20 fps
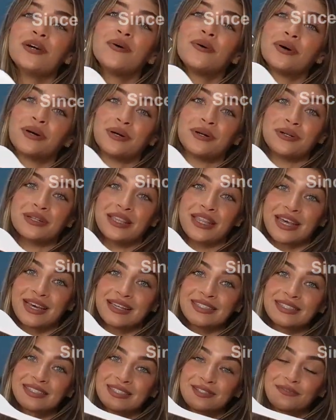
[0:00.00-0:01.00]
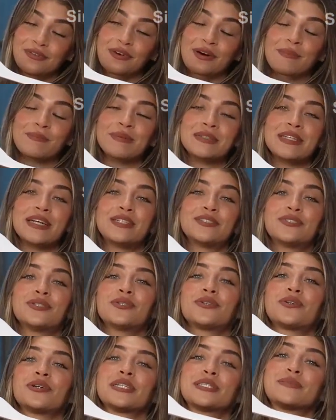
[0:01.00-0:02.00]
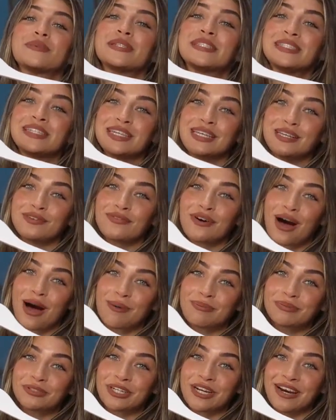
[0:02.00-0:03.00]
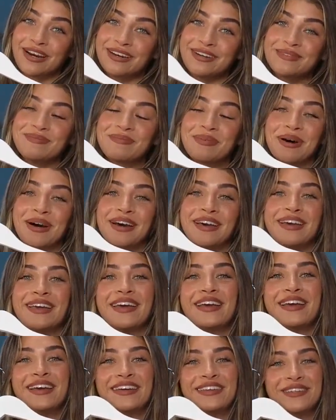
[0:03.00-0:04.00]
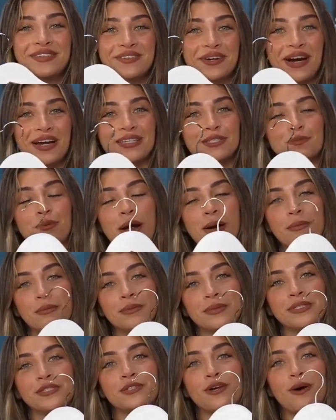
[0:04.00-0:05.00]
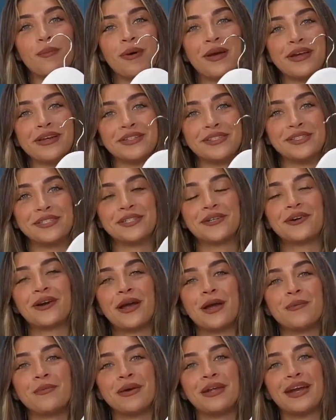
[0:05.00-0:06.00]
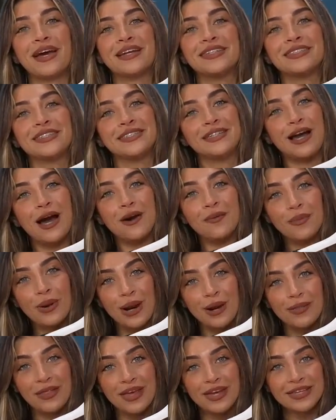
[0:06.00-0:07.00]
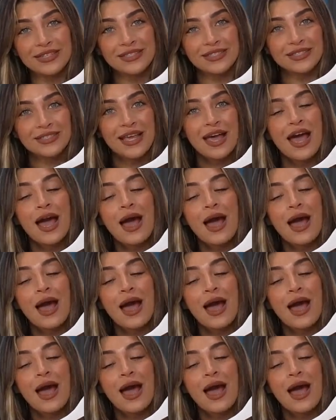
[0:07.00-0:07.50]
ordered this for a potential Christmas Eve option, but you guys probably saw my Instagram and I did not wear this.